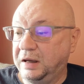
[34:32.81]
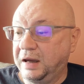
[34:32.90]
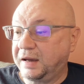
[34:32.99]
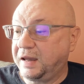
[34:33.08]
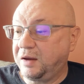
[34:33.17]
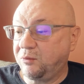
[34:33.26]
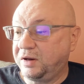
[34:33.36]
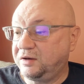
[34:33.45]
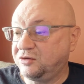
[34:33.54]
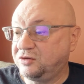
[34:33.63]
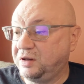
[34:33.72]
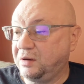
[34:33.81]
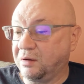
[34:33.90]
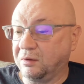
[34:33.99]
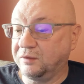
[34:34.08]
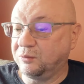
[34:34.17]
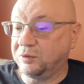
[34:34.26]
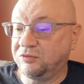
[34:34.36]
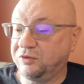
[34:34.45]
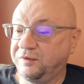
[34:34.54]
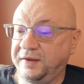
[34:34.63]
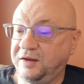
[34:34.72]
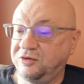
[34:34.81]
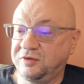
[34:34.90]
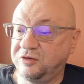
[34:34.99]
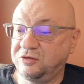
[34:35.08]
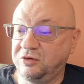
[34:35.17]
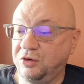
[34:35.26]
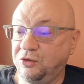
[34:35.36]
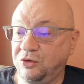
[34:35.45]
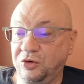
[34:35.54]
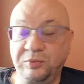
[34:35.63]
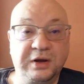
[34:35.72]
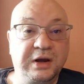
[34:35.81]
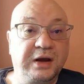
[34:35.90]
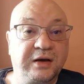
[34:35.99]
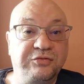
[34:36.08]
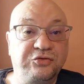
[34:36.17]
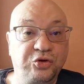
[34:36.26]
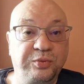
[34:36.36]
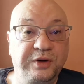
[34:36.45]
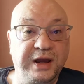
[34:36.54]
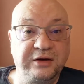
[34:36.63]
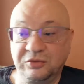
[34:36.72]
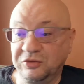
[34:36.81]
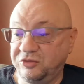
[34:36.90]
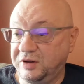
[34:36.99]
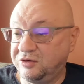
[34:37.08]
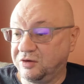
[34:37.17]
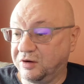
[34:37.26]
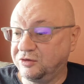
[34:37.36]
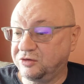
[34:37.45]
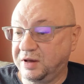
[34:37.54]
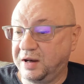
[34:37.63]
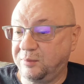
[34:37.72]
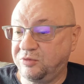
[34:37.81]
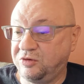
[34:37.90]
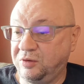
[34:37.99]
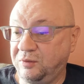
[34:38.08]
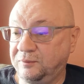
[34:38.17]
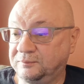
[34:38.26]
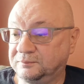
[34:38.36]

I can't wait to see all the wonderful things this new group of supernatural centaurs get up to.